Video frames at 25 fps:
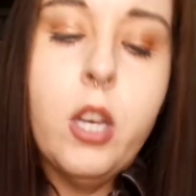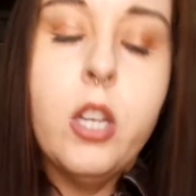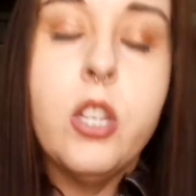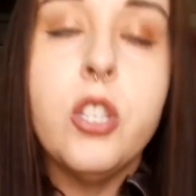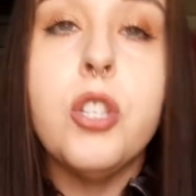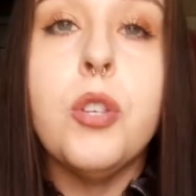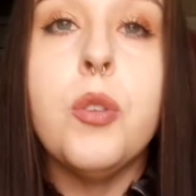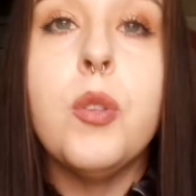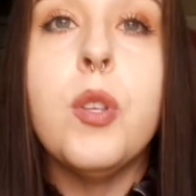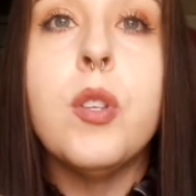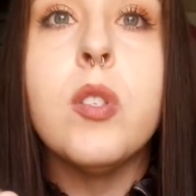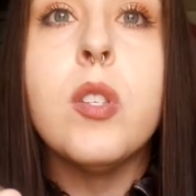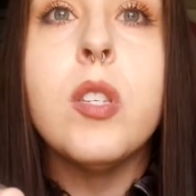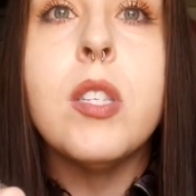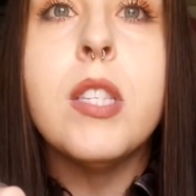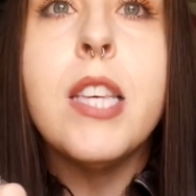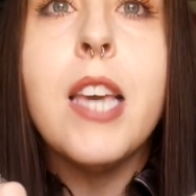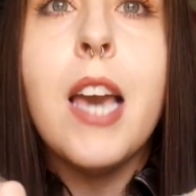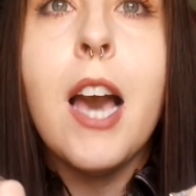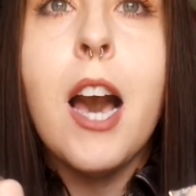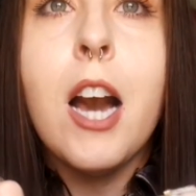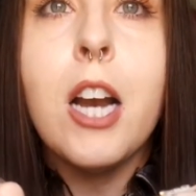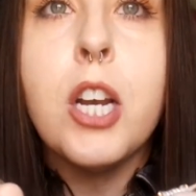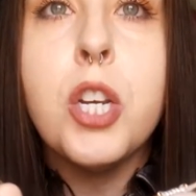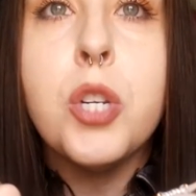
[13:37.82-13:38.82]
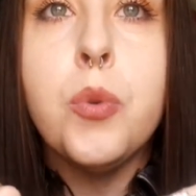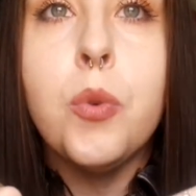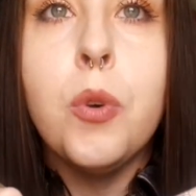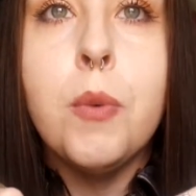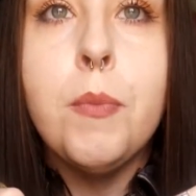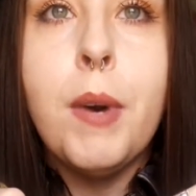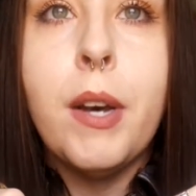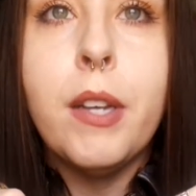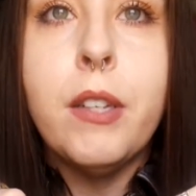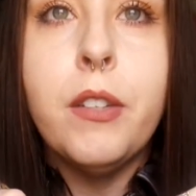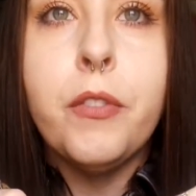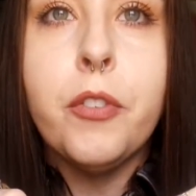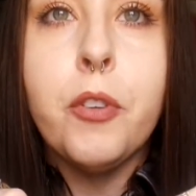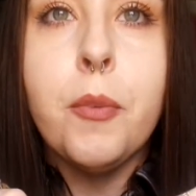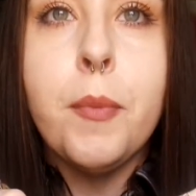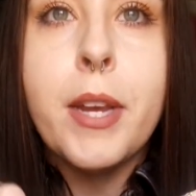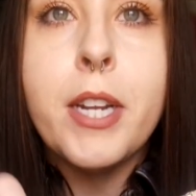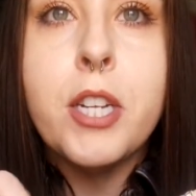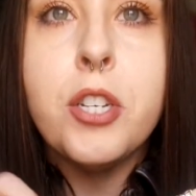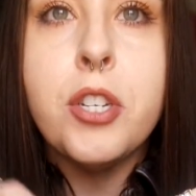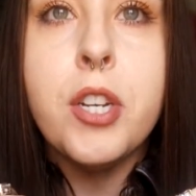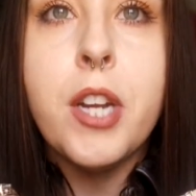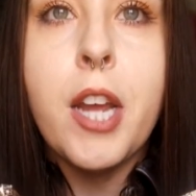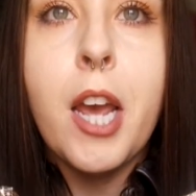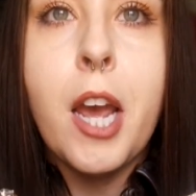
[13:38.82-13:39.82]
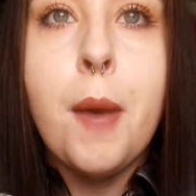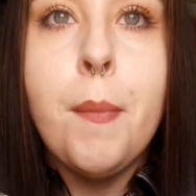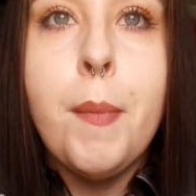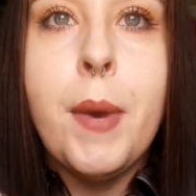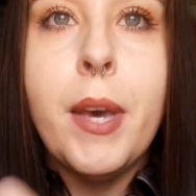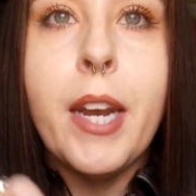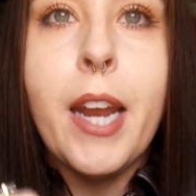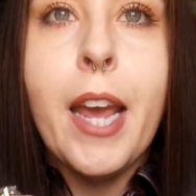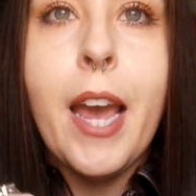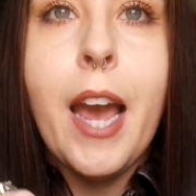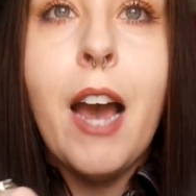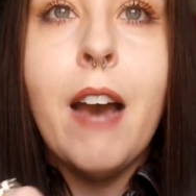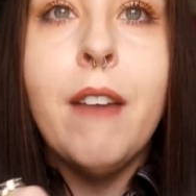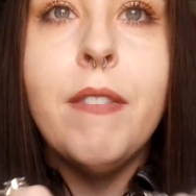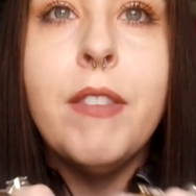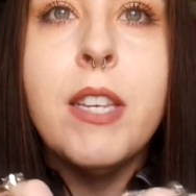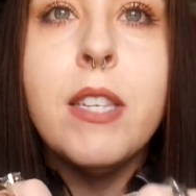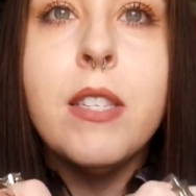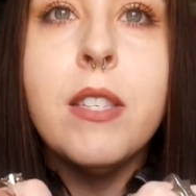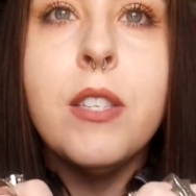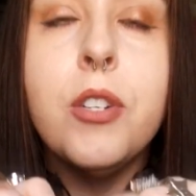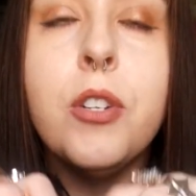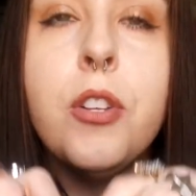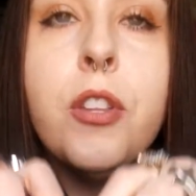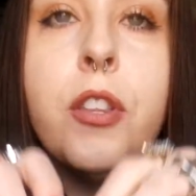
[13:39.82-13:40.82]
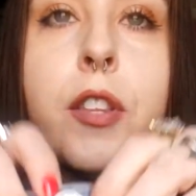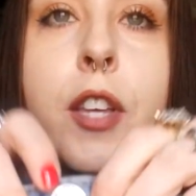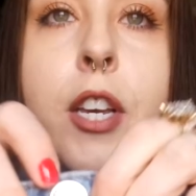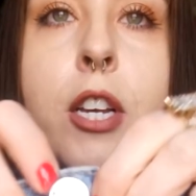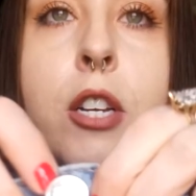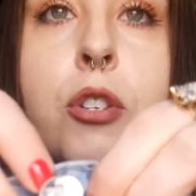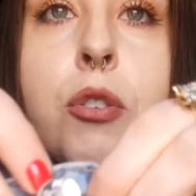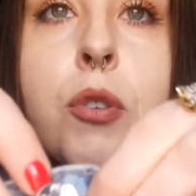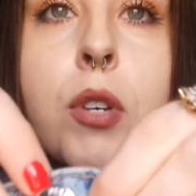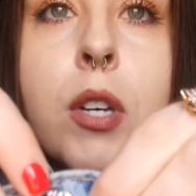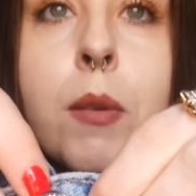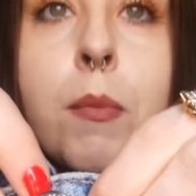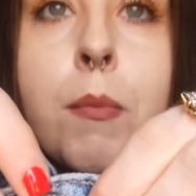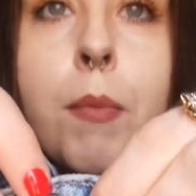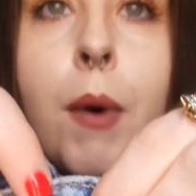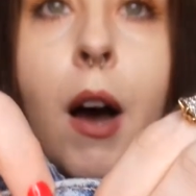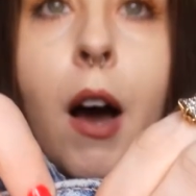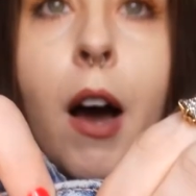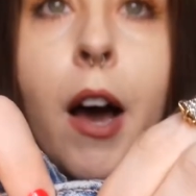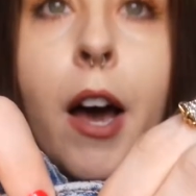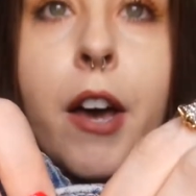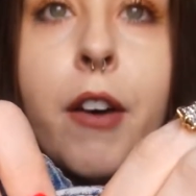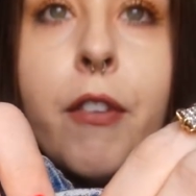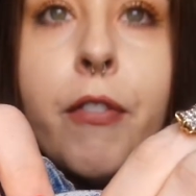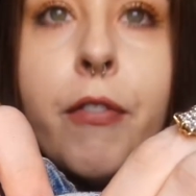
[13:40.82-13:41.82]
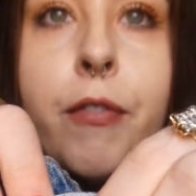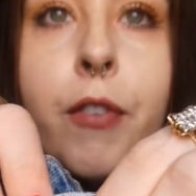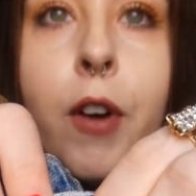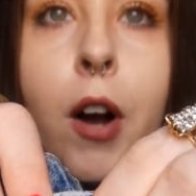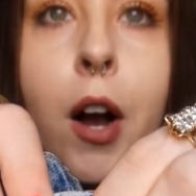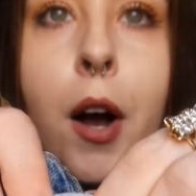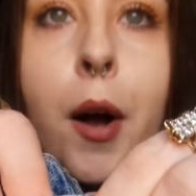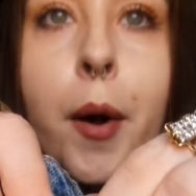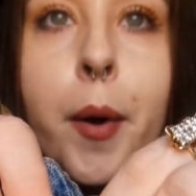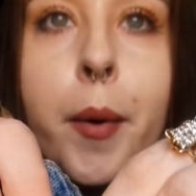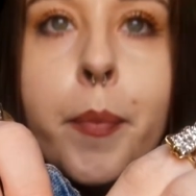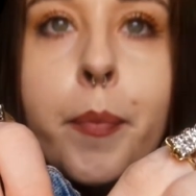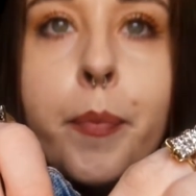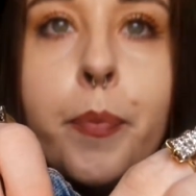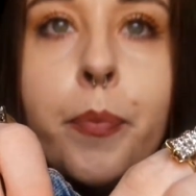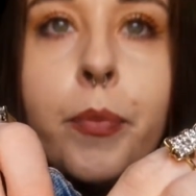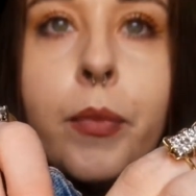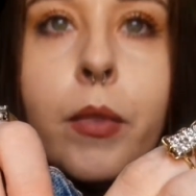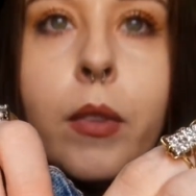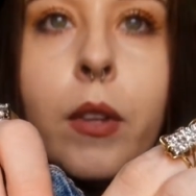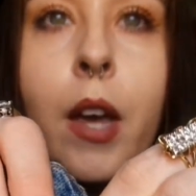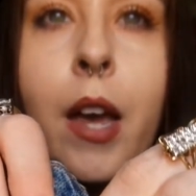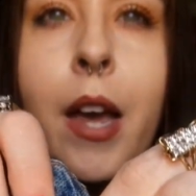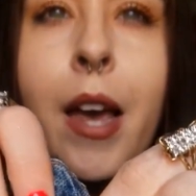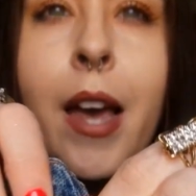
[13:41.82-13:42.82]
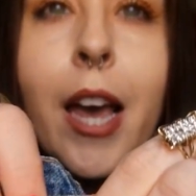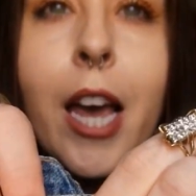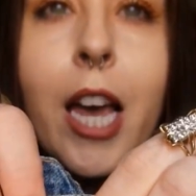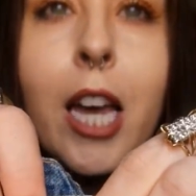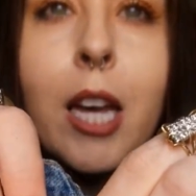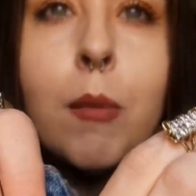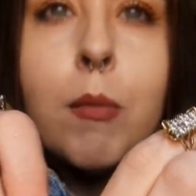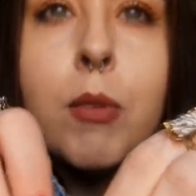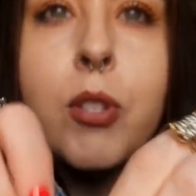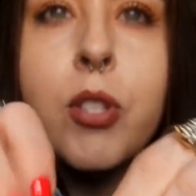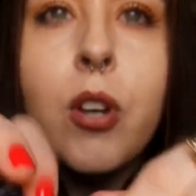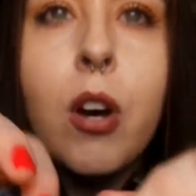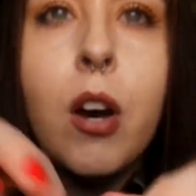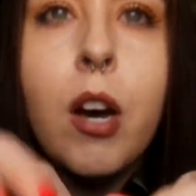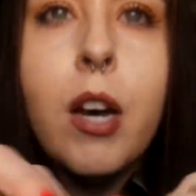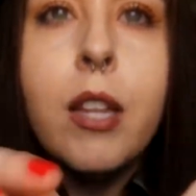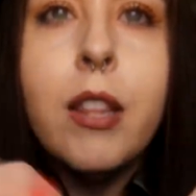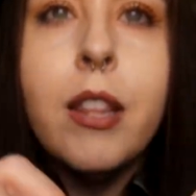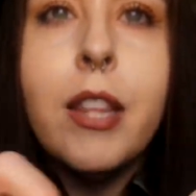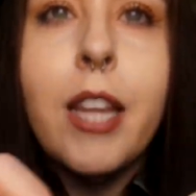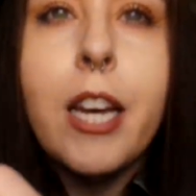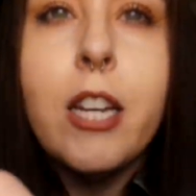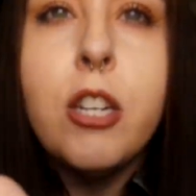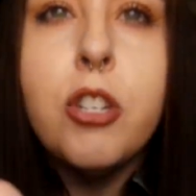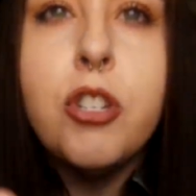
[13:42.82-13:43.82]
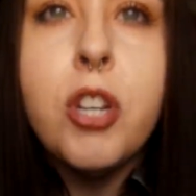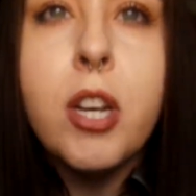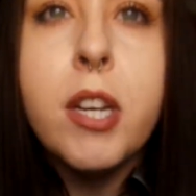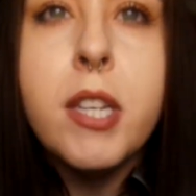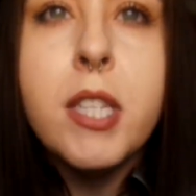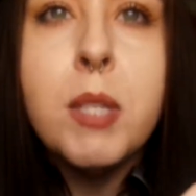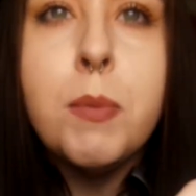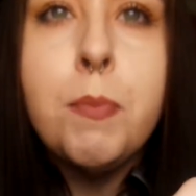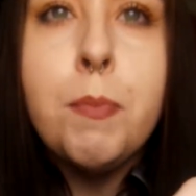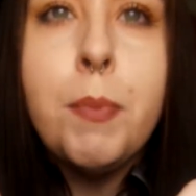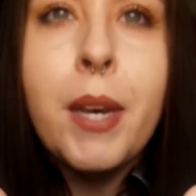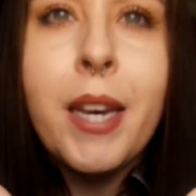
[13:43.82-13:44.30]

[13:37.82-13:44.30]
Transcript: So this is the actual button from H&M, and I have these little things you can buy from Amazon that just